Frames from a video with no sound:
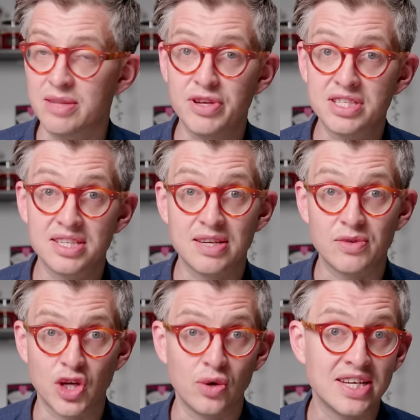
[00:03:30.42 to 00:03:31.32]
the business, it
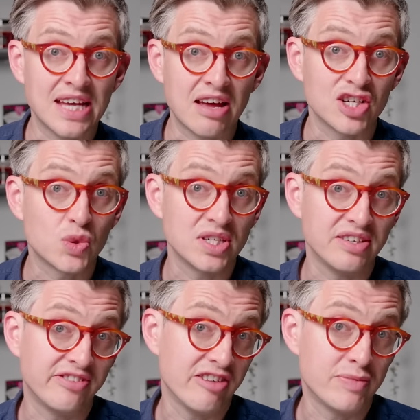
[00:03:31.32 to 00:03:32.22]
was only down at
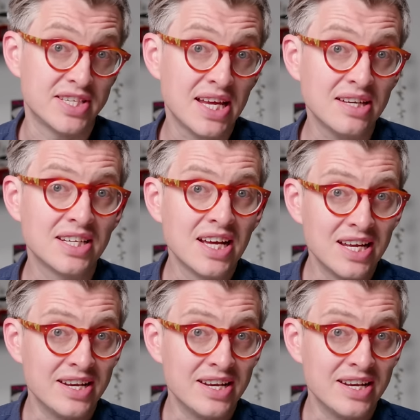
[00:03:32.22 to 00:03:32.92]
25%.